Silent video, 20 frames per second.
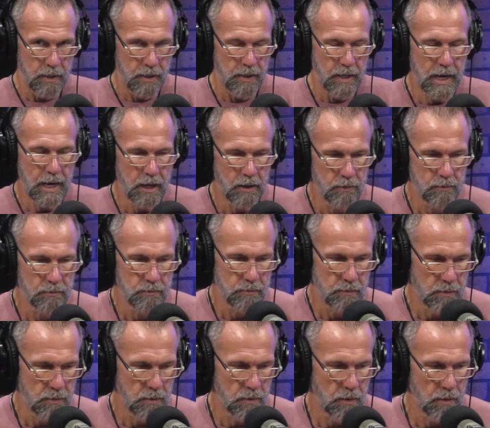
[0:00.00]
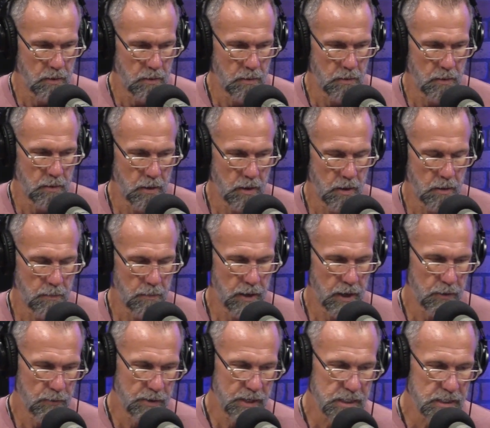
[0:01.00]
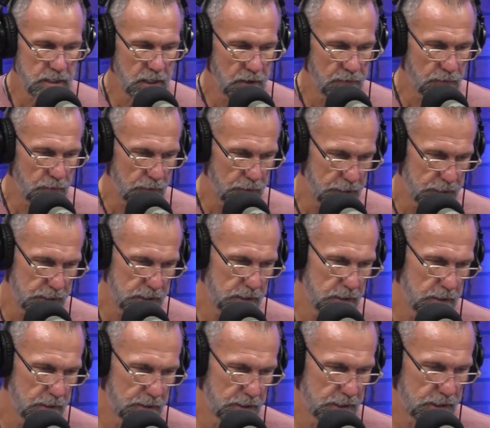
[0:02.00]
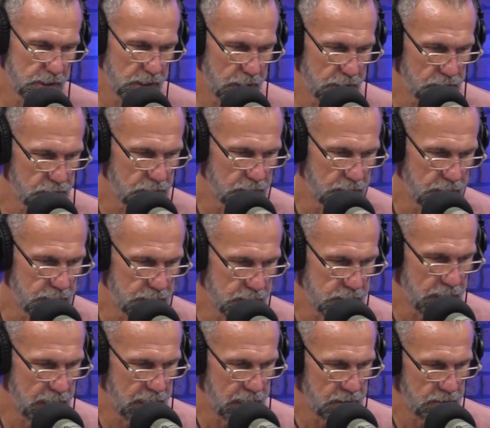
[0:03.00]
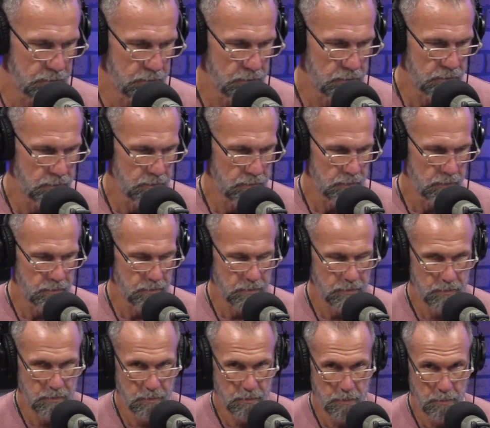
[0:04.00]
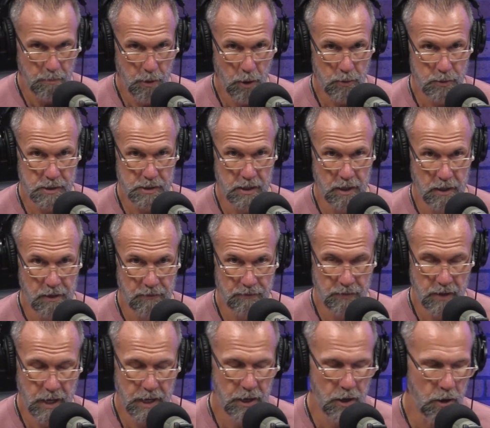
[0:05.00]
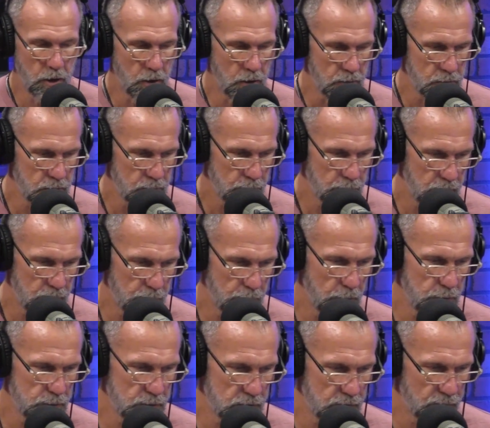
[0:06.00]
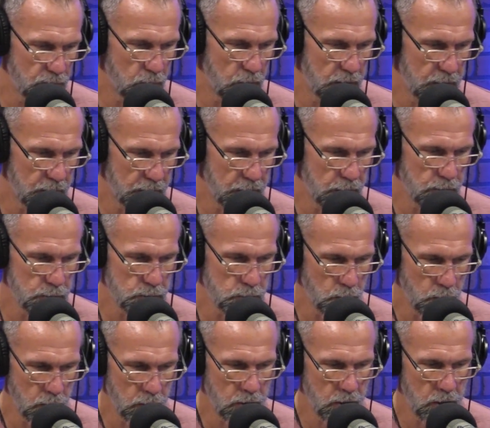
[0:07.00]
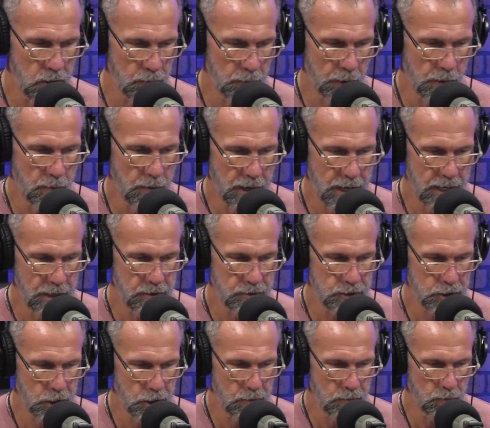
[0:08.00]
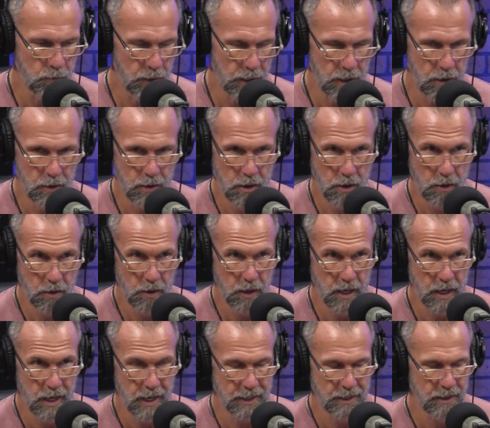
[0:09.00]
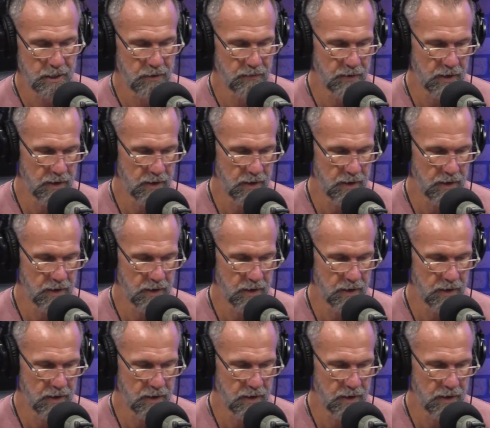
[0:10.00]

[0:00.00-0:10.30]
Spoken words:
Now, my reasoning for this discussion is that most of, not all, but most of what leaders work on requires what I'll call cognitive